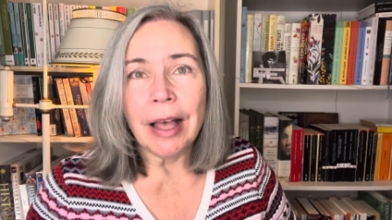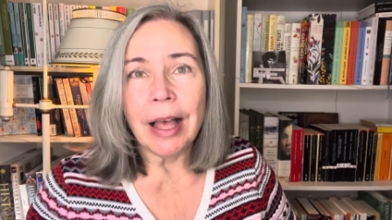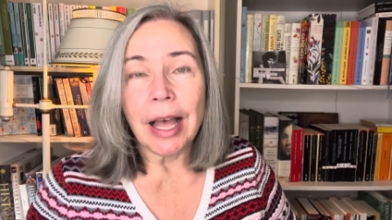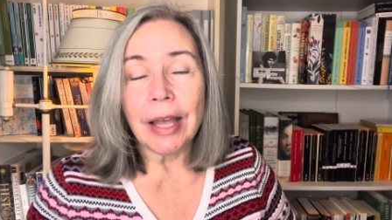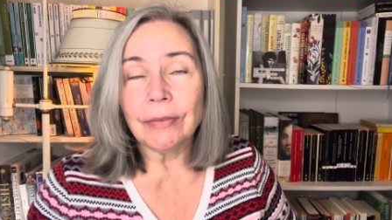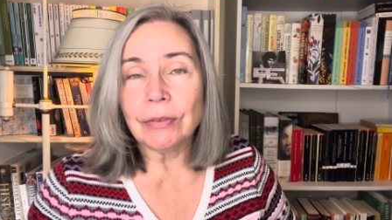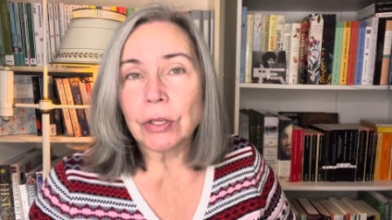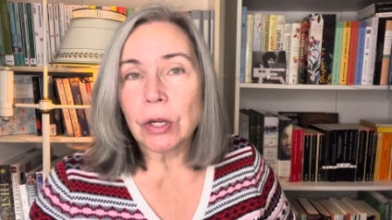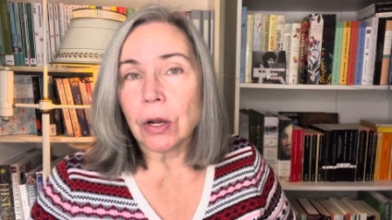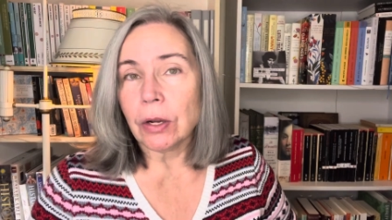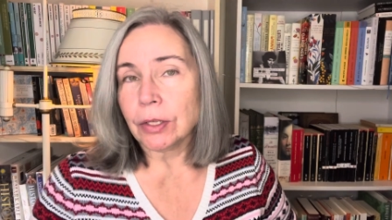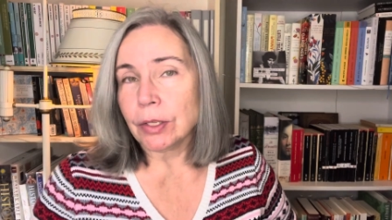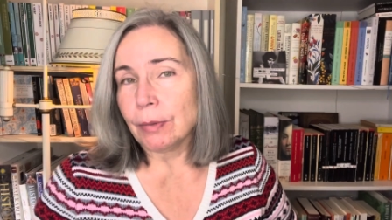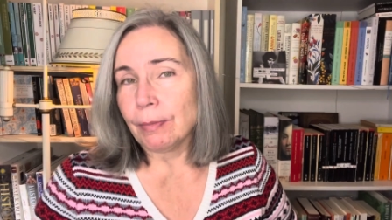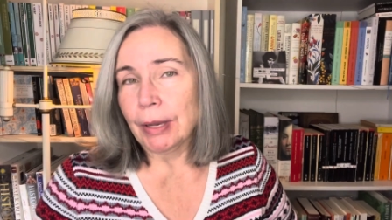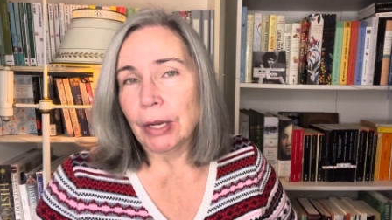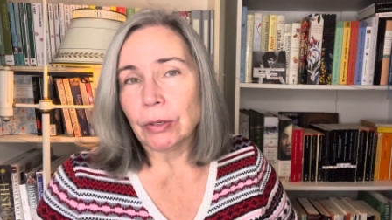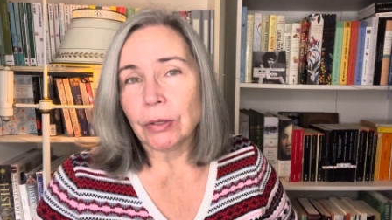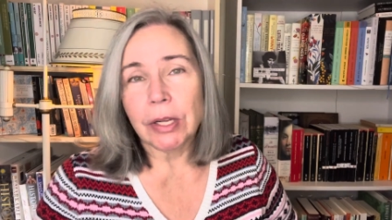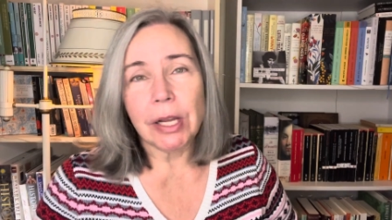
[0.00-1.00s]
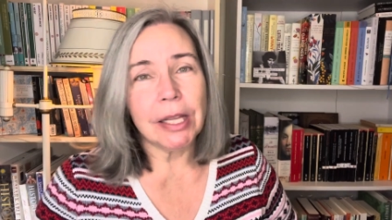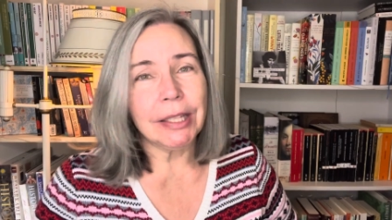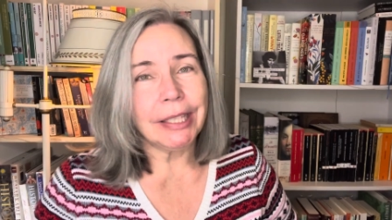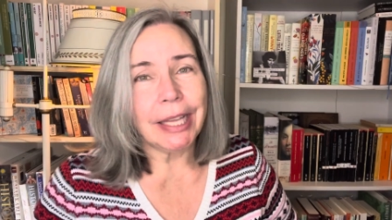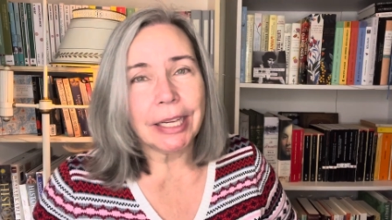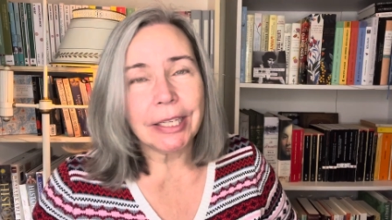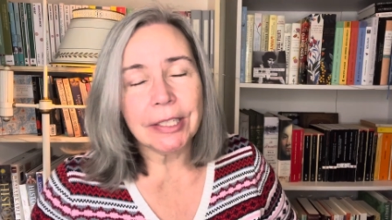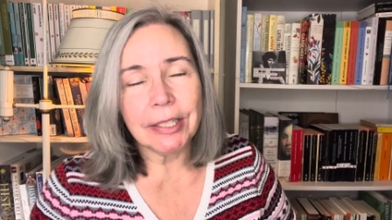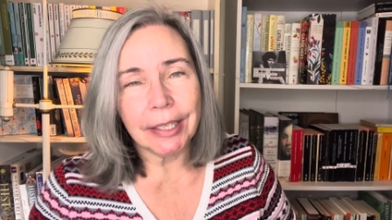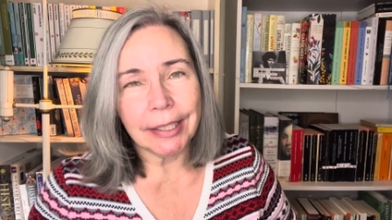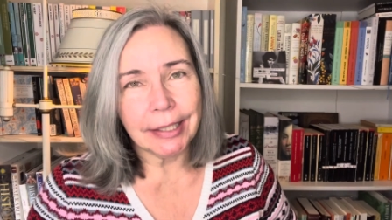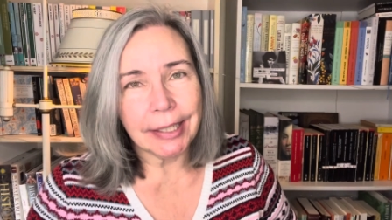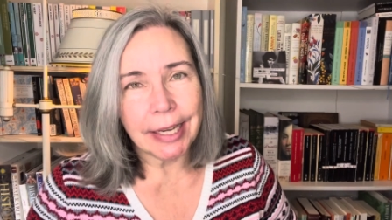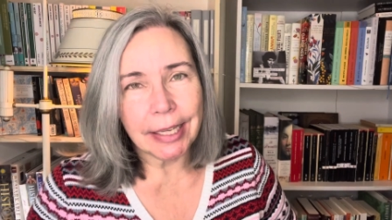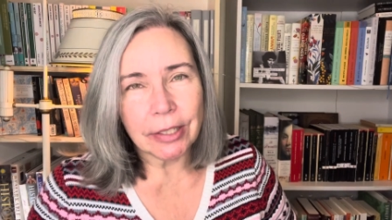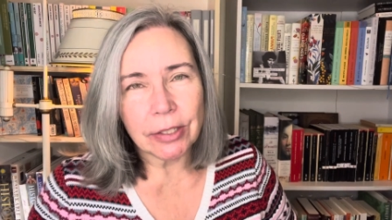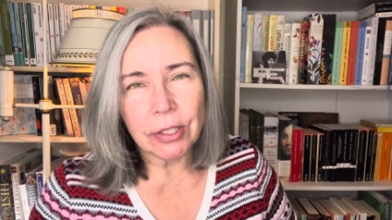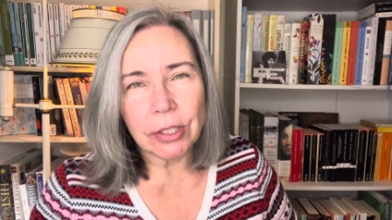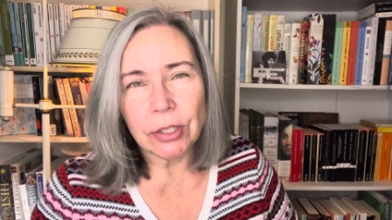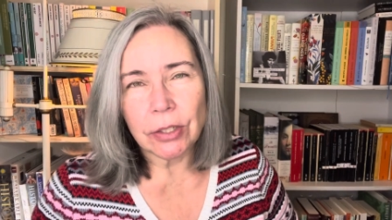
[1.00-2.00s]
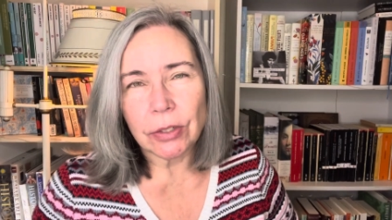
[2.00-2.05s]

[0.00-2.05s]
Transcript: I've talked about collecting Nancy